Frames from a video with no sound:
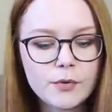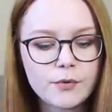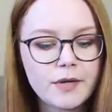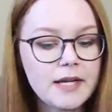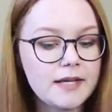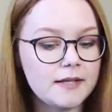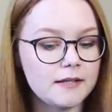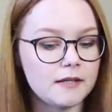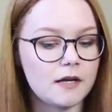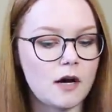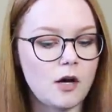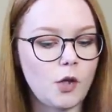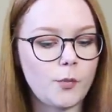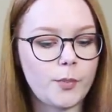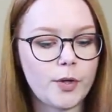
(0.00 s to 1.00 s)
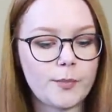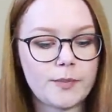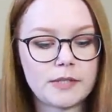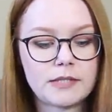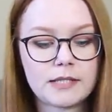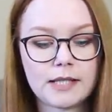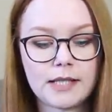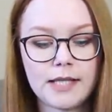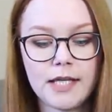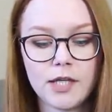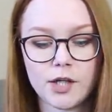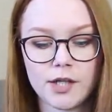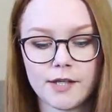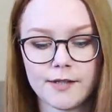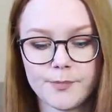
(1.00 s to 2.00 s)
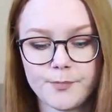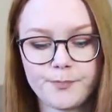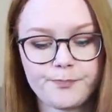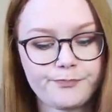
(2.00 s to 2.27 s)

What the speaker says: Green, all-purpose cleaner.